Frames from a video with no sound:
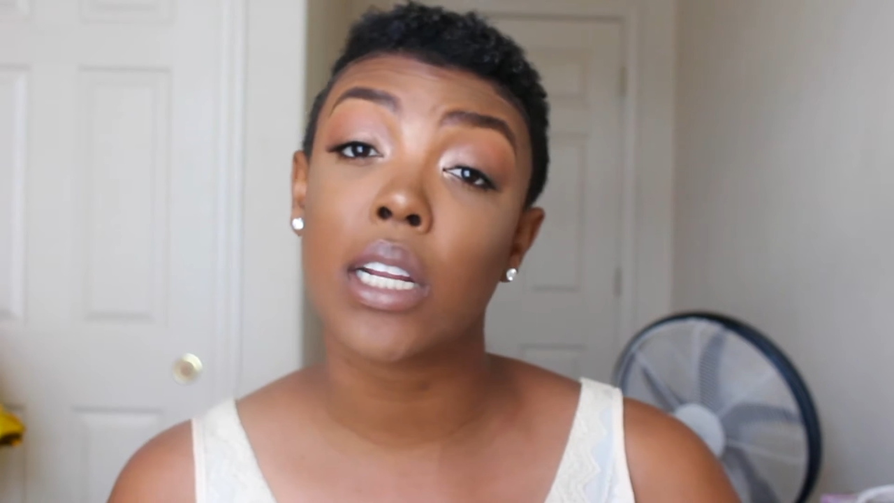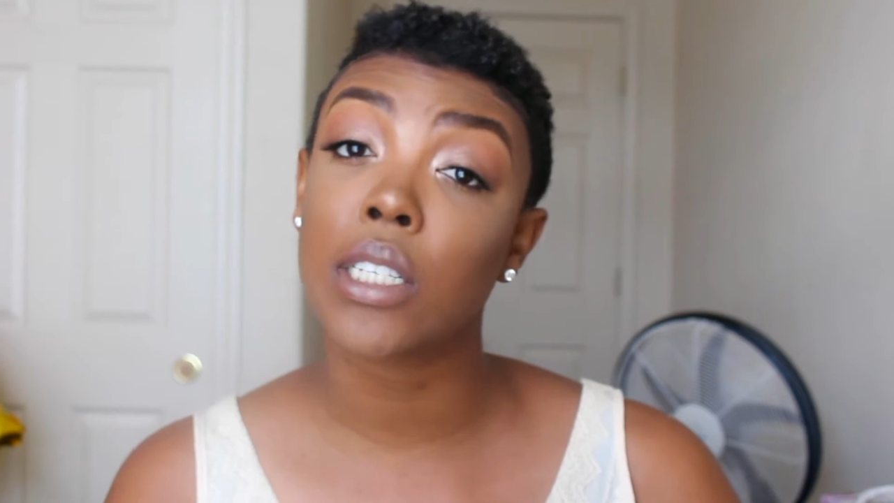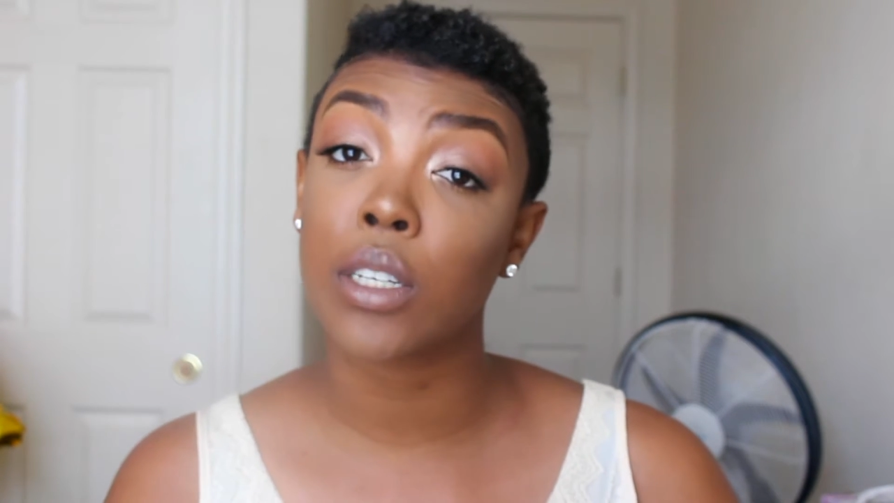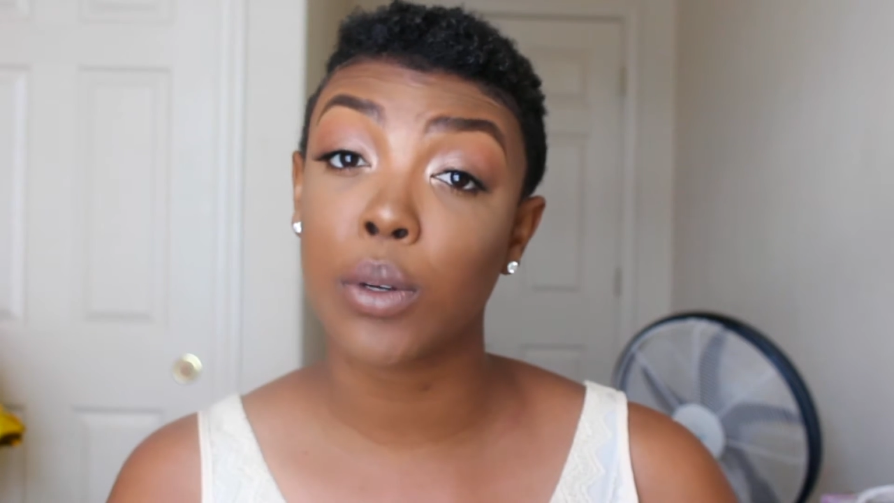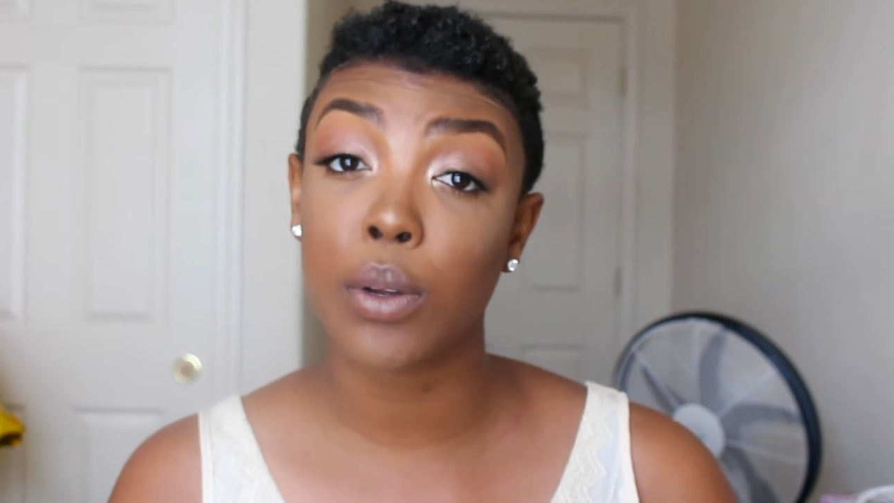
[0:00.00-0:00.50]
It
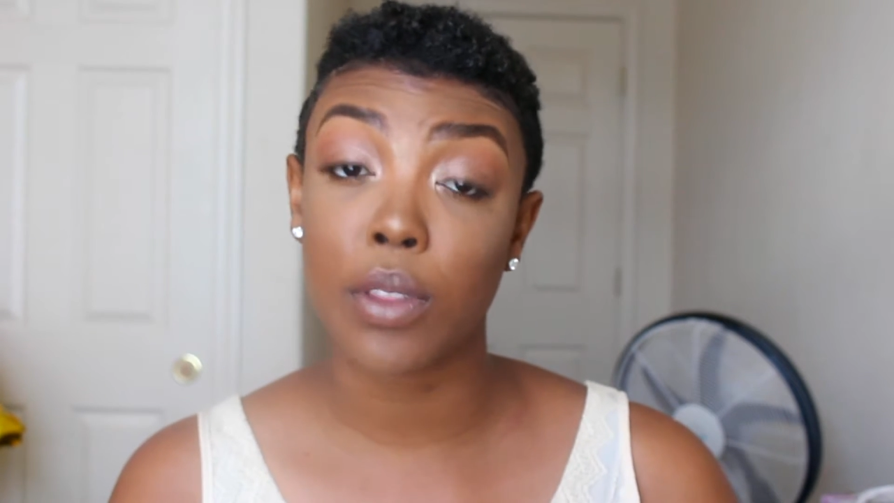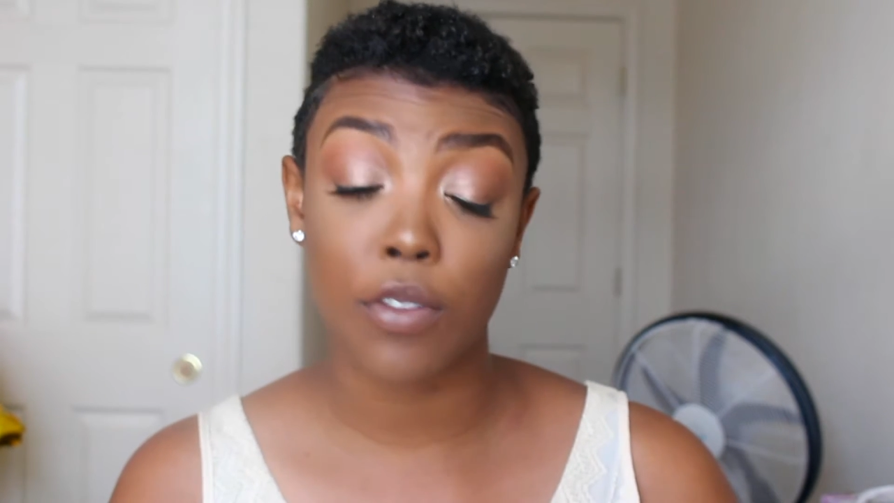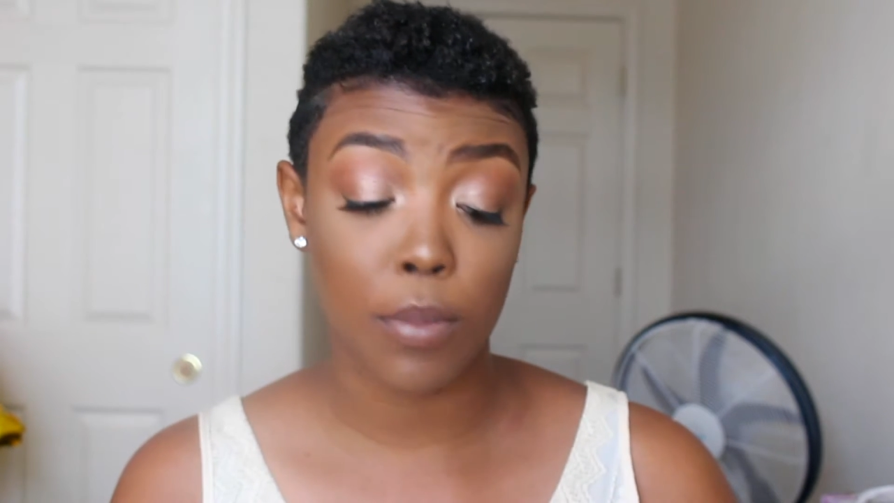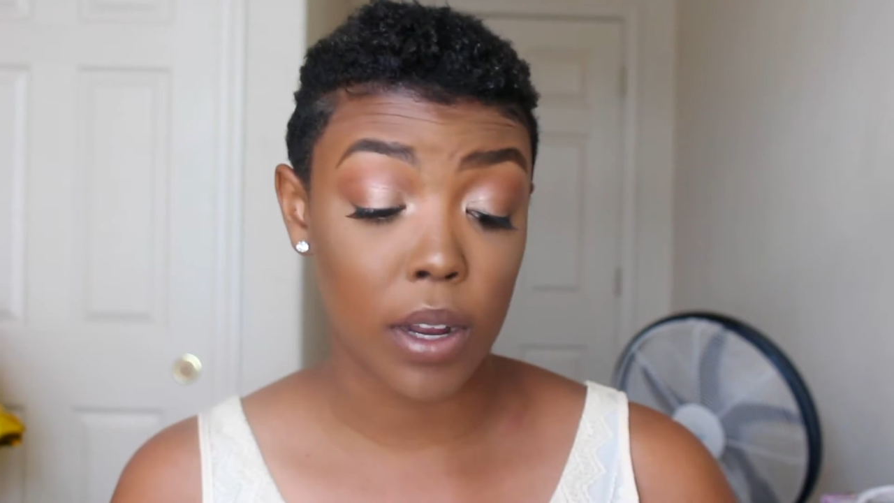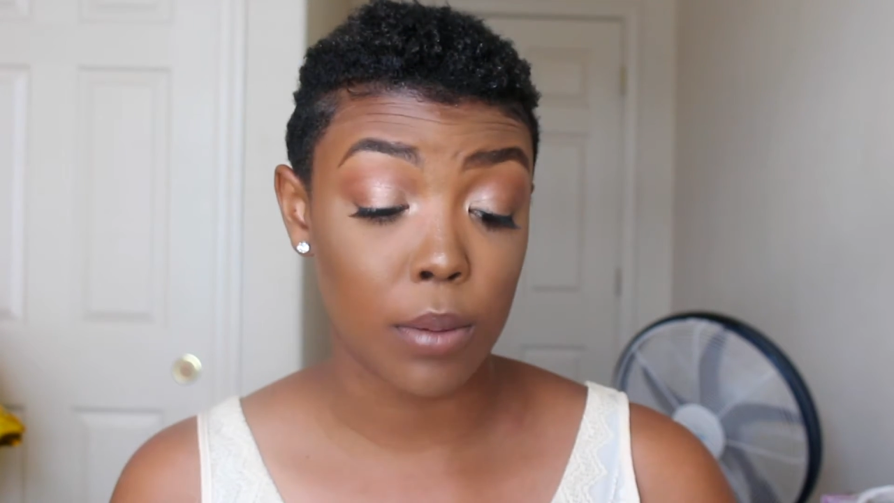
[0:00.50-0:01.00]
doesn't agree with
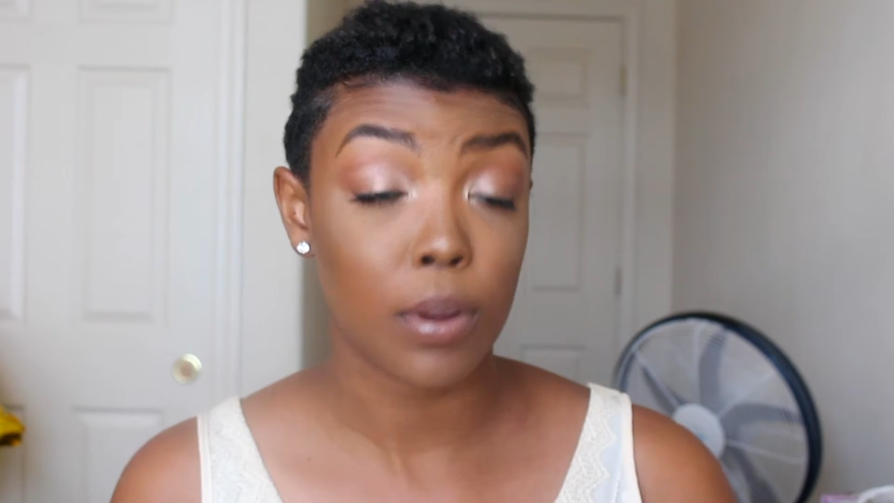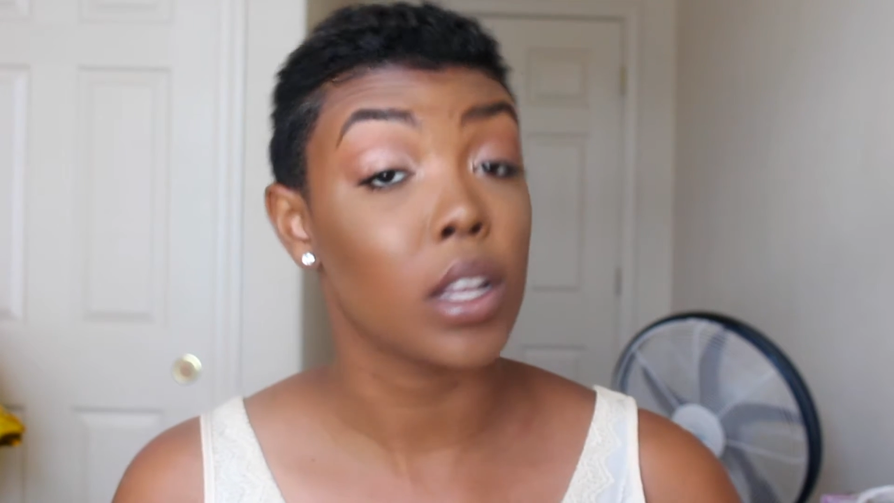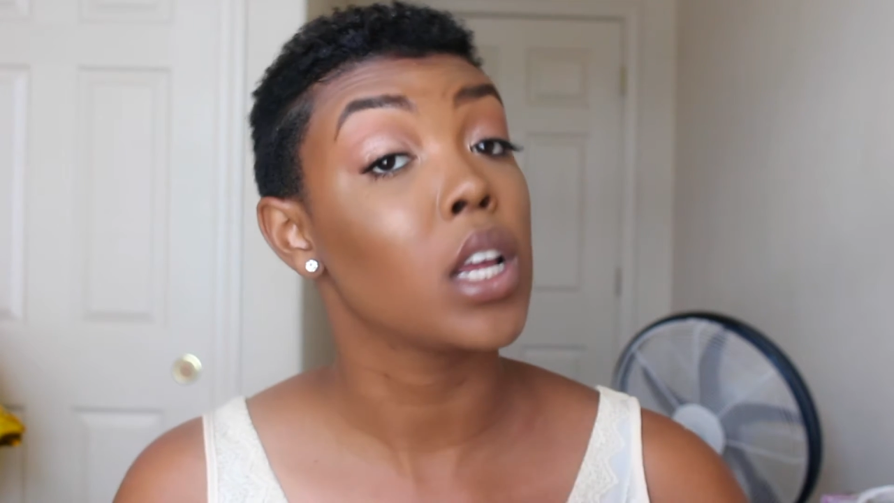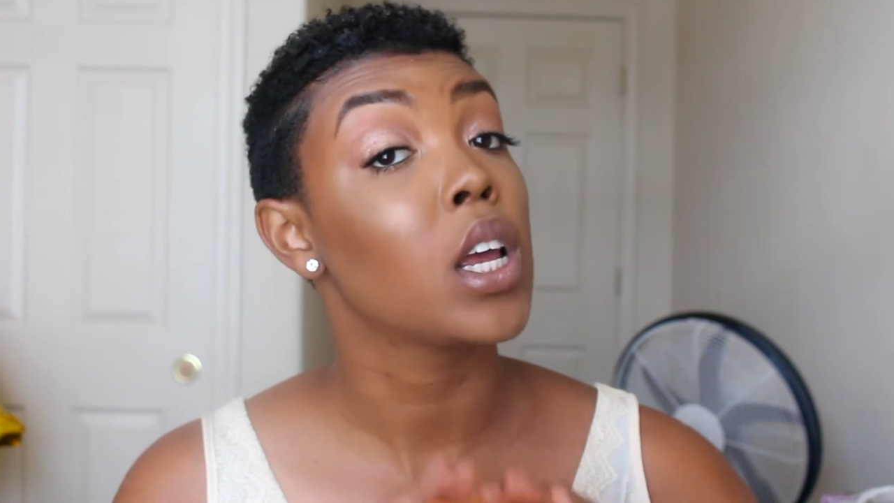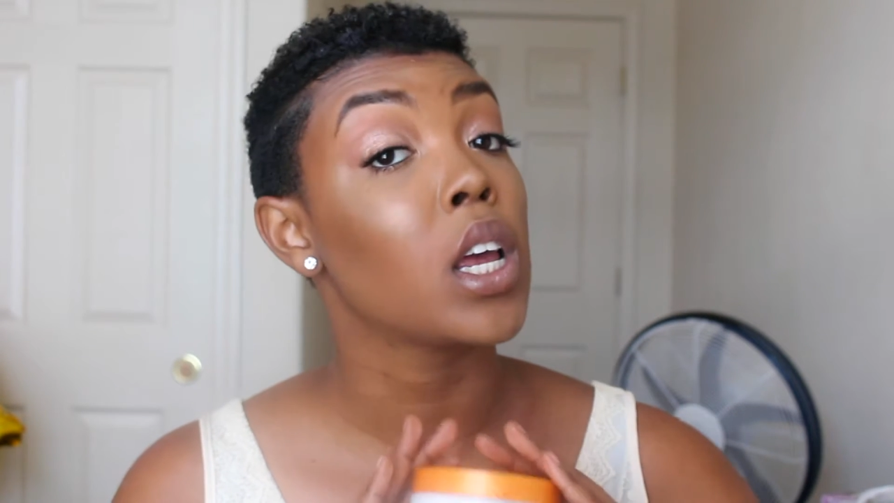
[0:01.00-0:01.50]
everybody, but